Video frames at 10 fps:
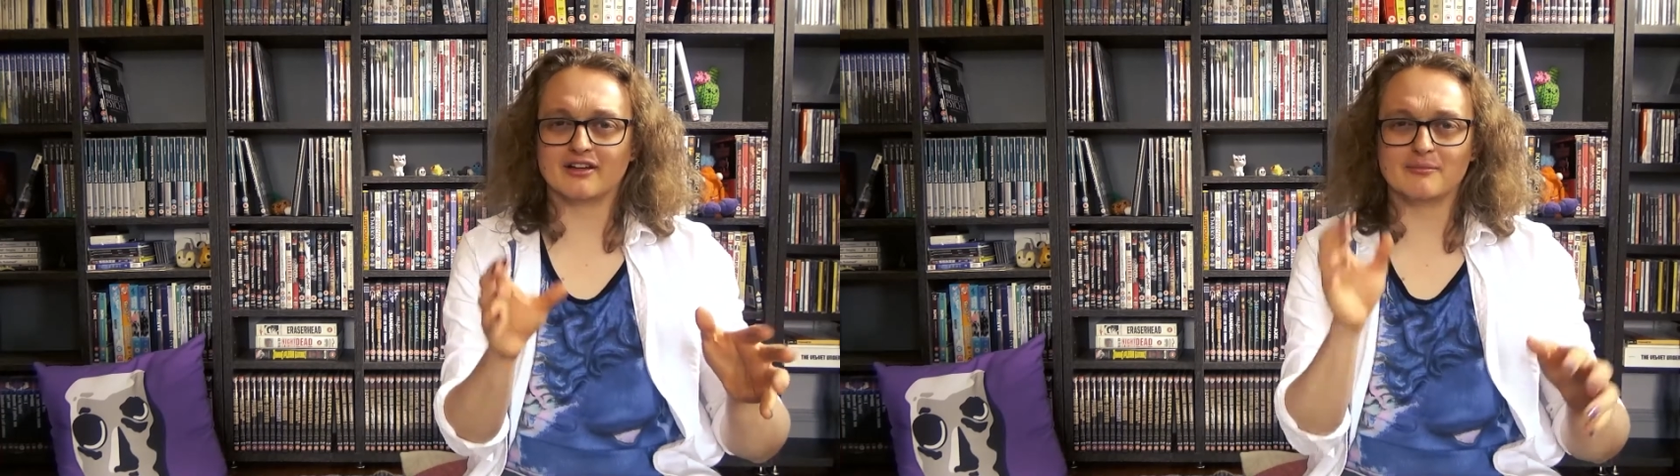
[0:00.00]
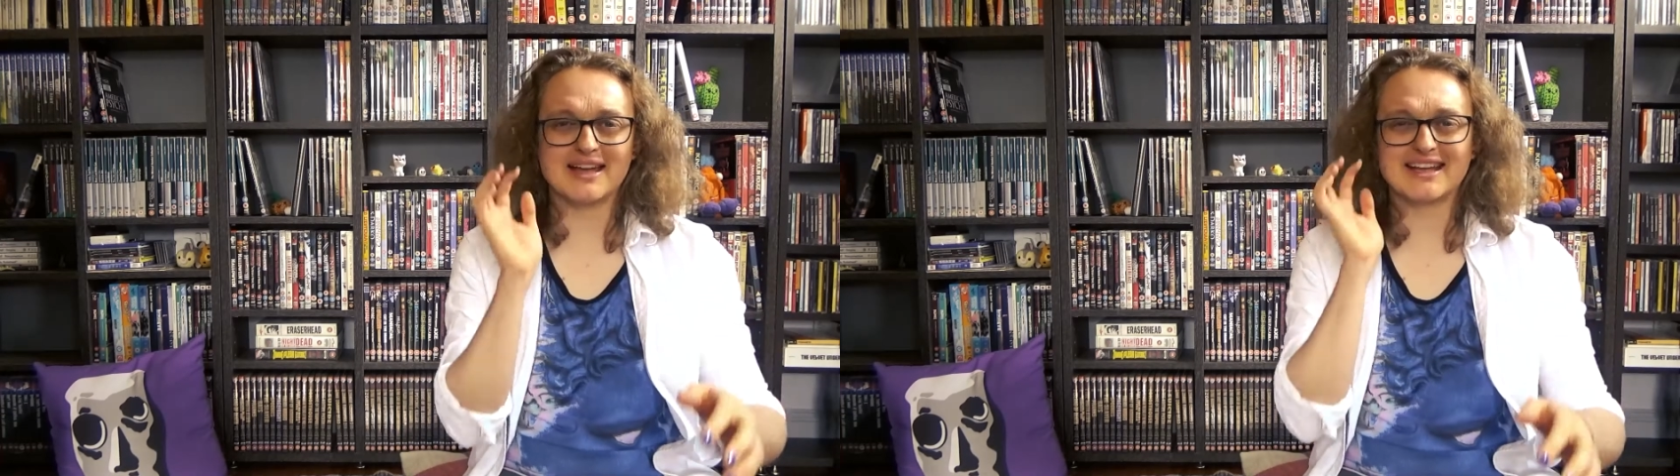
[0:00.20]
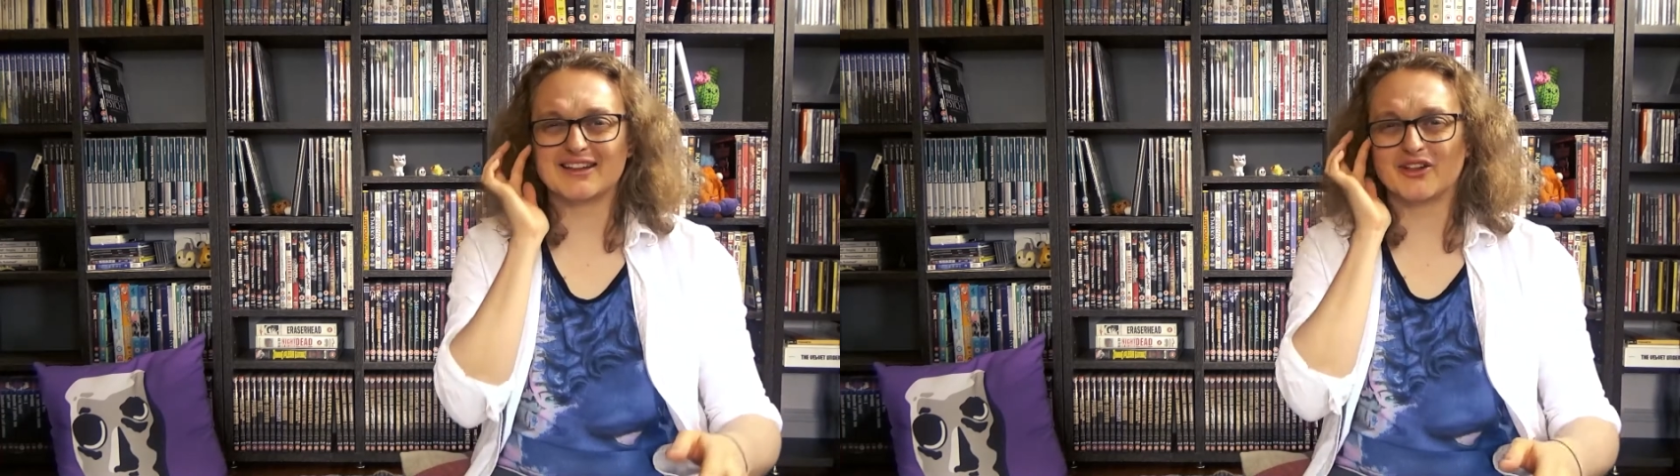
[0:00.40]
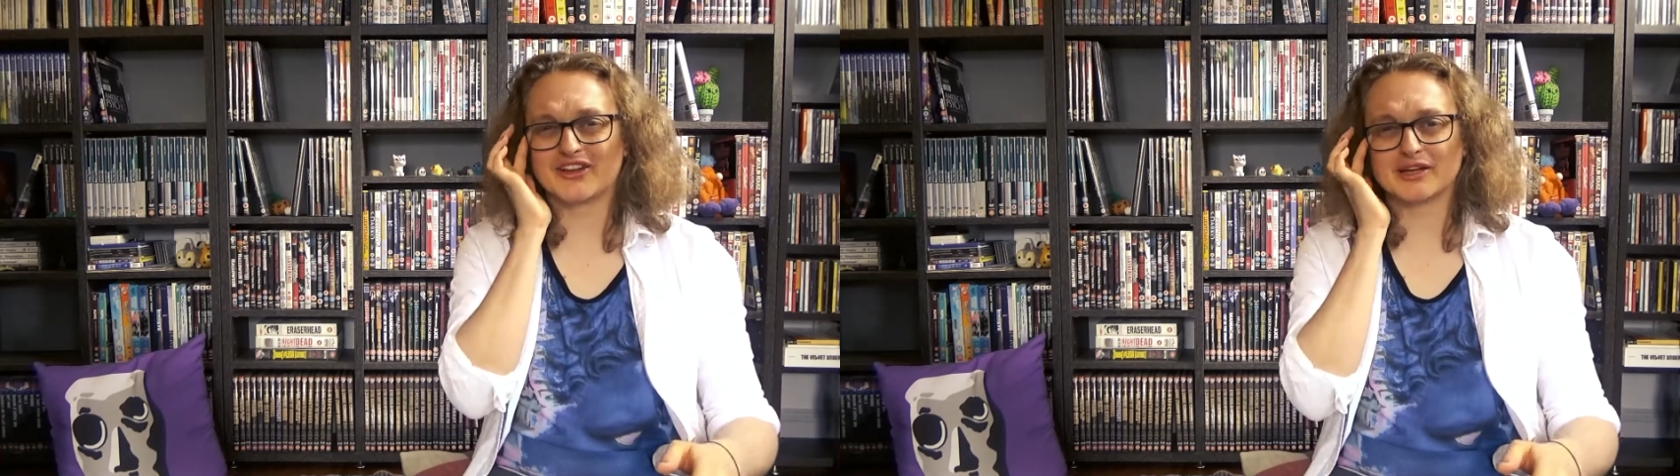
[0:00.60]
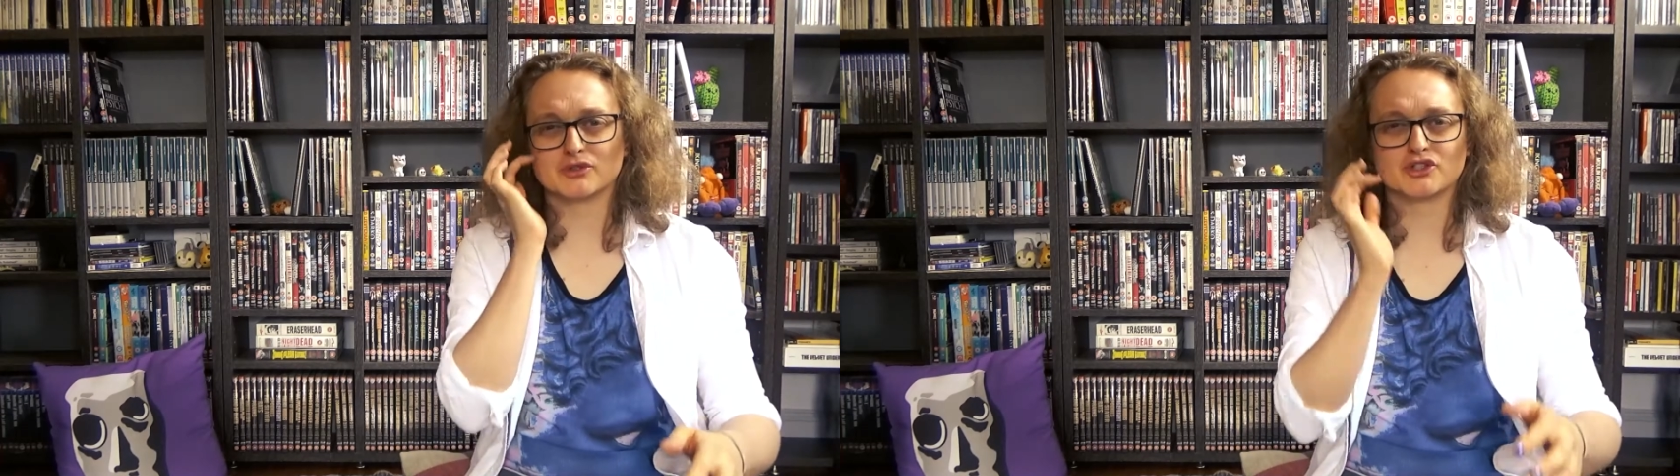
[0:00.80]
and make it look
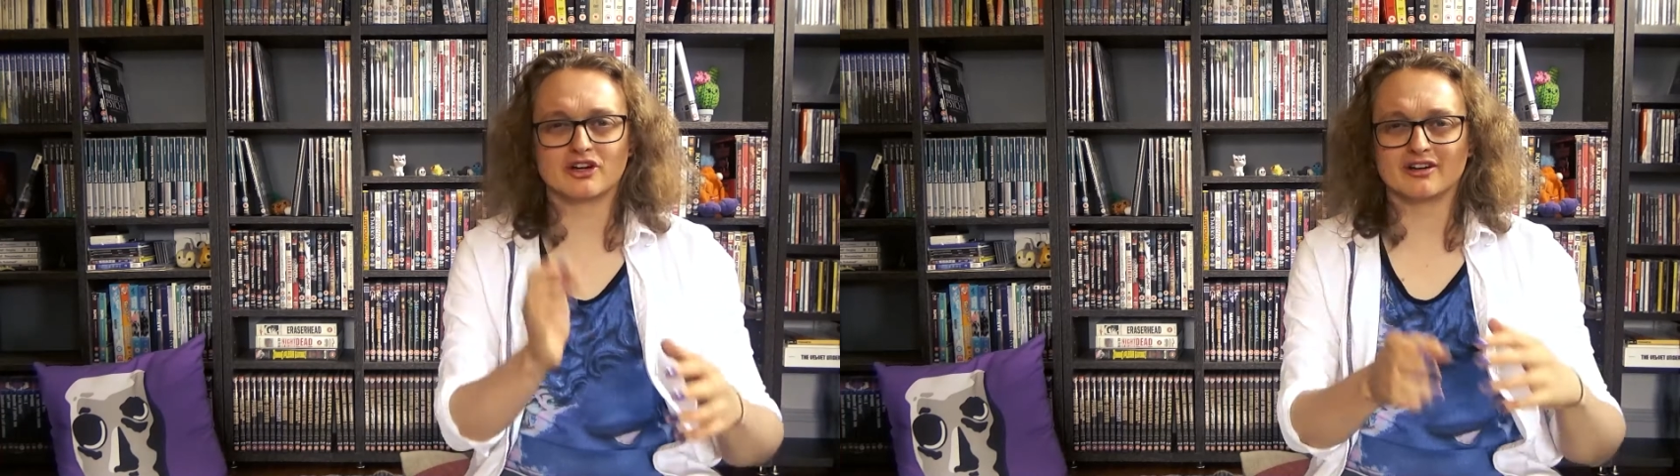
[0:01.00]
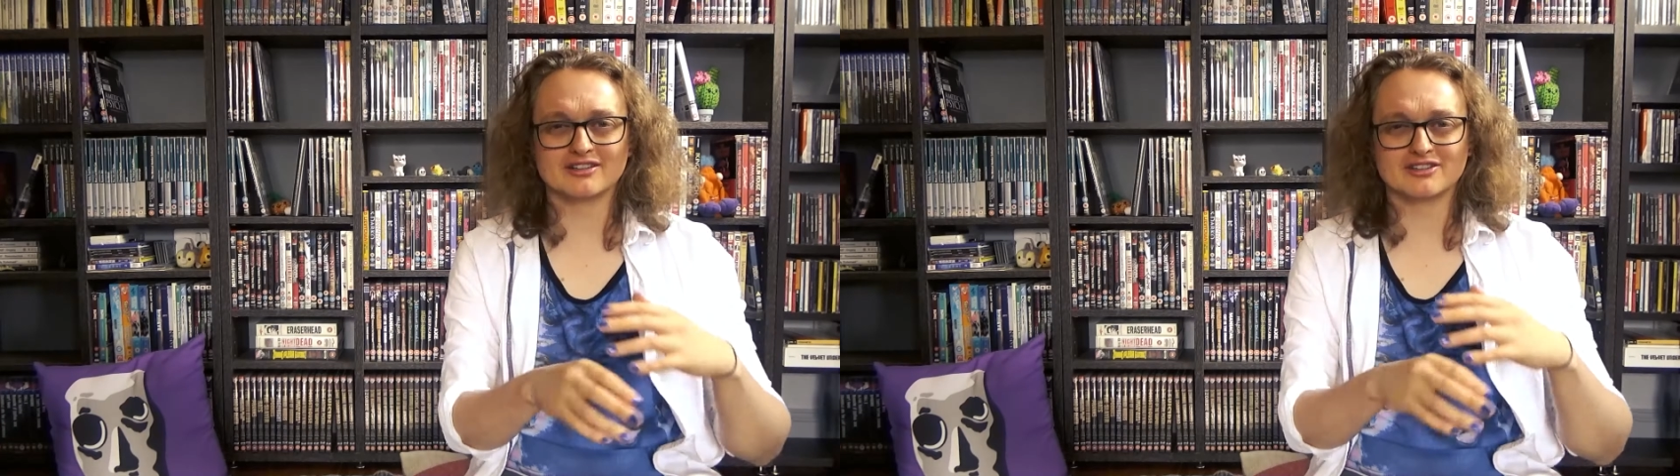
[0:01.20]
like it was shot in